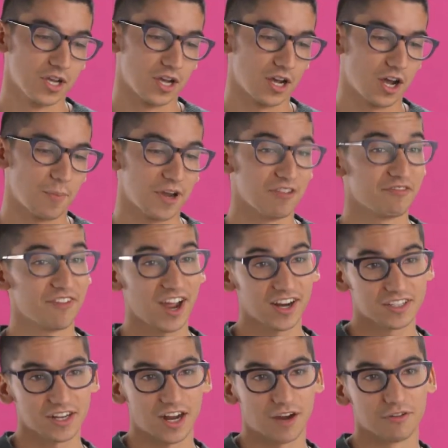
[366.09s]
And in
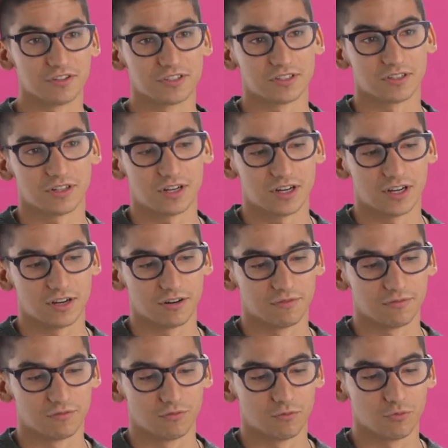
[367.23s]
fact, I was
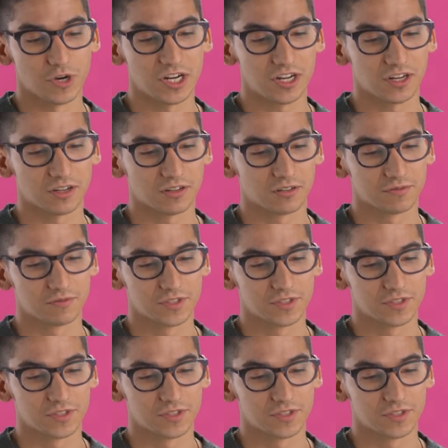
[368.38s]
reading